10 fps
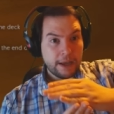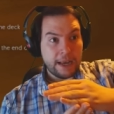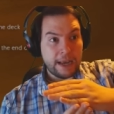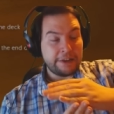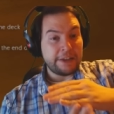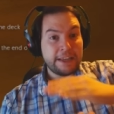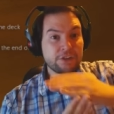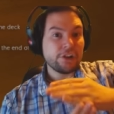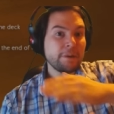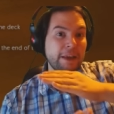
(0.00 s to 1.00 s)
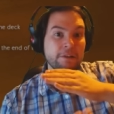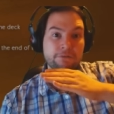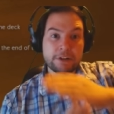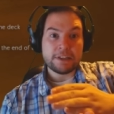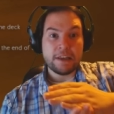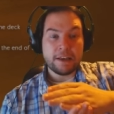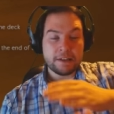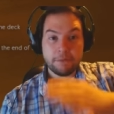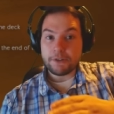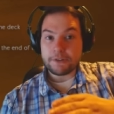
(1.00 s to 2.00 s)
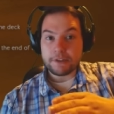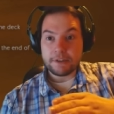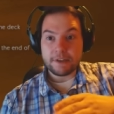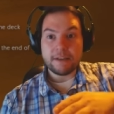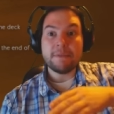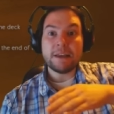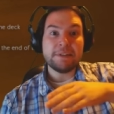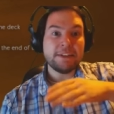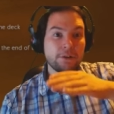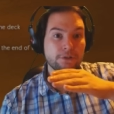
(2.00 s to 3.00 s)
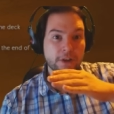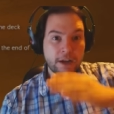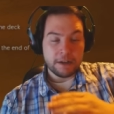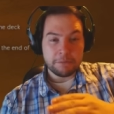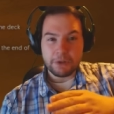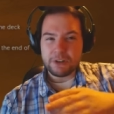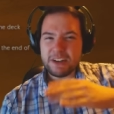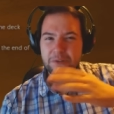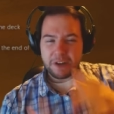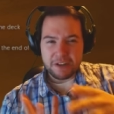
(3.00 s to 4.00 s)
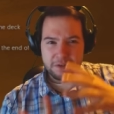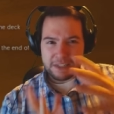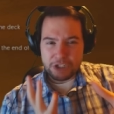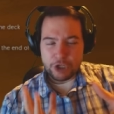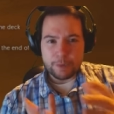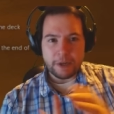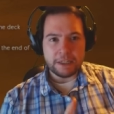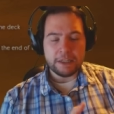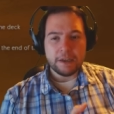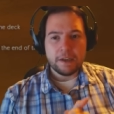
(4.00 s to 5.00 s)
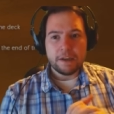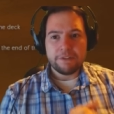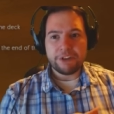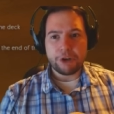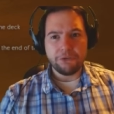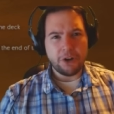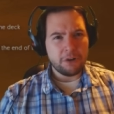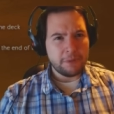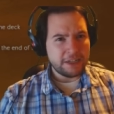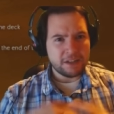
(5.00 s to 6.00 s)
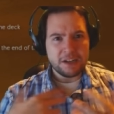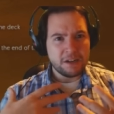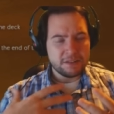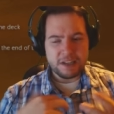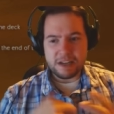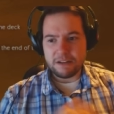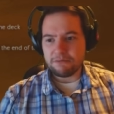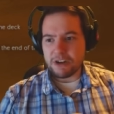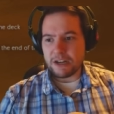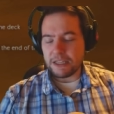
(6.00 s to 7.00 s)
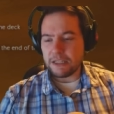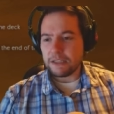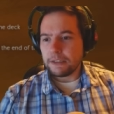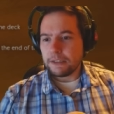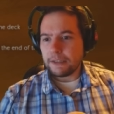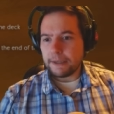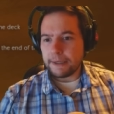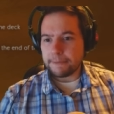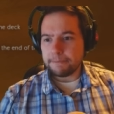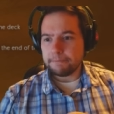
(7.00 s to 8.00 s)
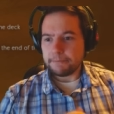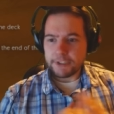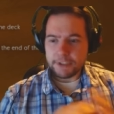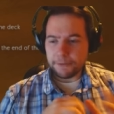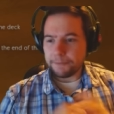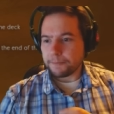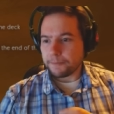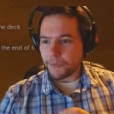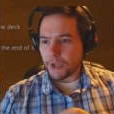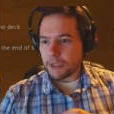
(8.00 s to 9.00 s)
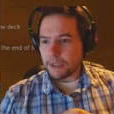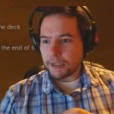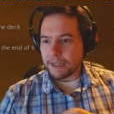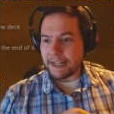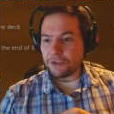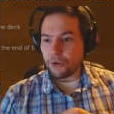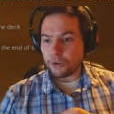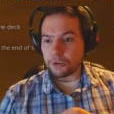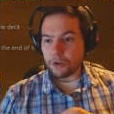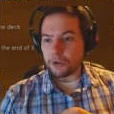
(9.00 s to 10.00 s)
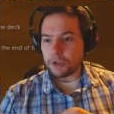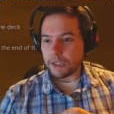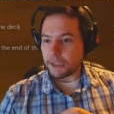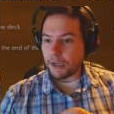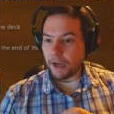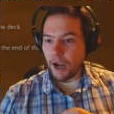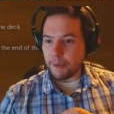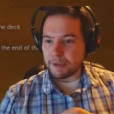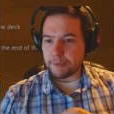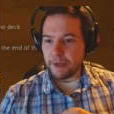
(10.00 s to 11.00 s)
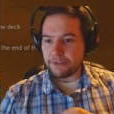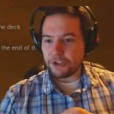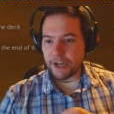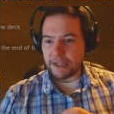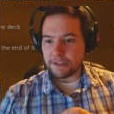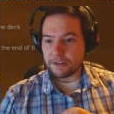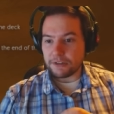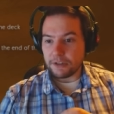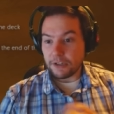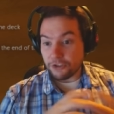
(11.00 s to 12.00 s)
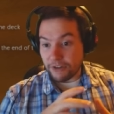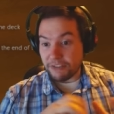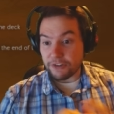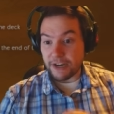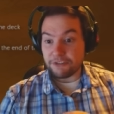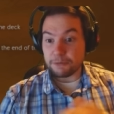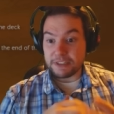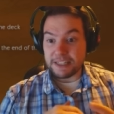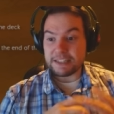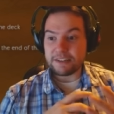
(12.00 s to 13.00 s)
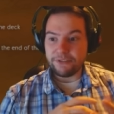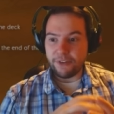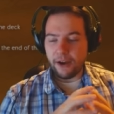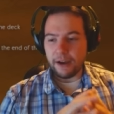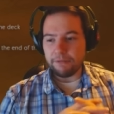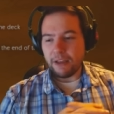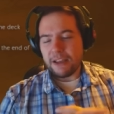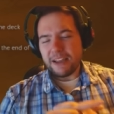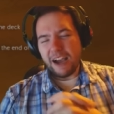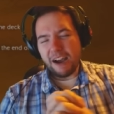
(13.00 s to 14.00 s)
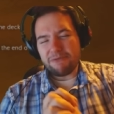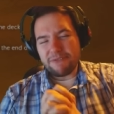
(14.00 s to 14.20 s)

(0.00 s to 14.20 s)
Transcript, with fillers: and it is going to make it risky against monsters and maybe Nilfgaard, but Nilfgaard don't see too many Vicovaro Medics, I don't see, really. So, Plantorok Armorsmith changed, strength changed from 6 to 5. I